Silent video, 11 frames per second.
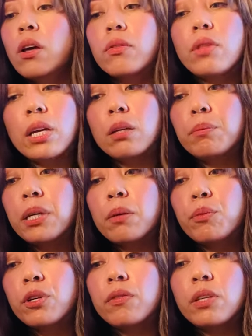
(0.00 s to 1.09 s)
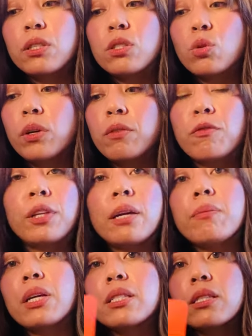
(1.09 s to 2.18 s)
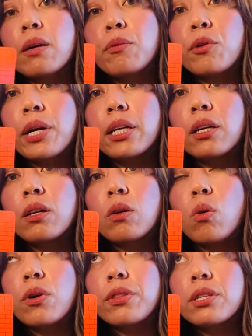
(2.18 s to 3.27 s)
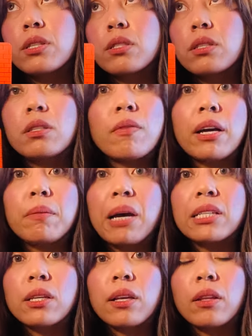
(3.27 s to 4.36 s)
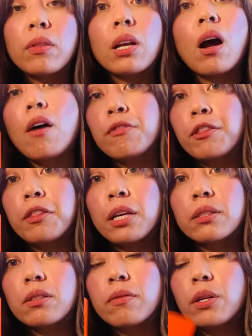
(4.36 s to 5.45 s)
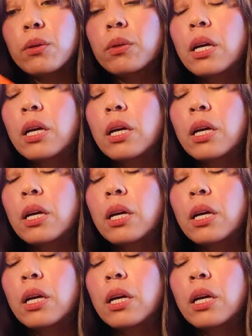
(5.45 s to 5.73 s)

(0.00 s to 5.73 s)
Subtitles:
They could be a previous twin flame that separated, or this is a divine masculine that often thinks of you.